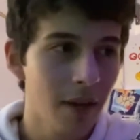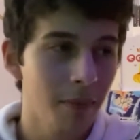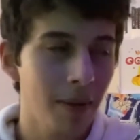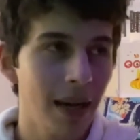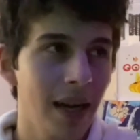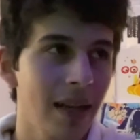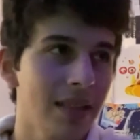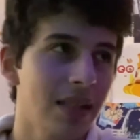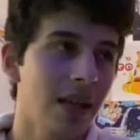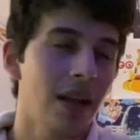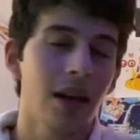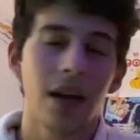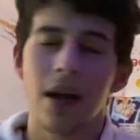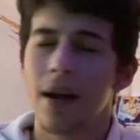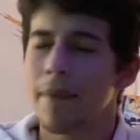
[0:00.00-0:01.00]
but it is
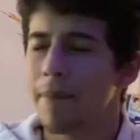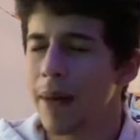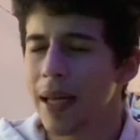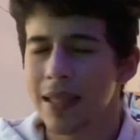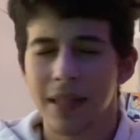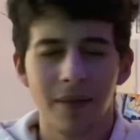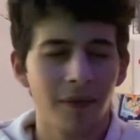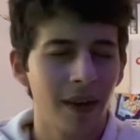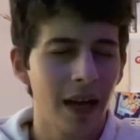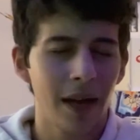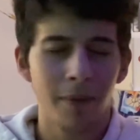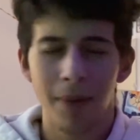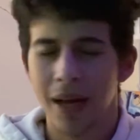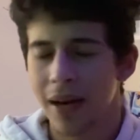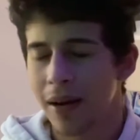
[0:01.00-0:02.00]
an amazing
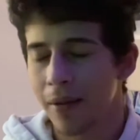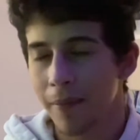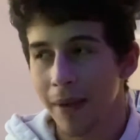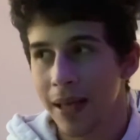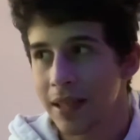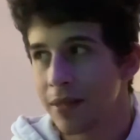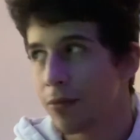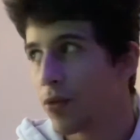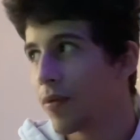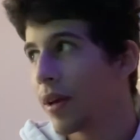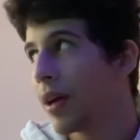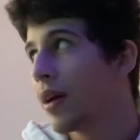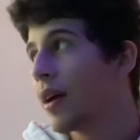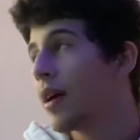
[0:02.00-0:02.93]
vibe and an amazing movie.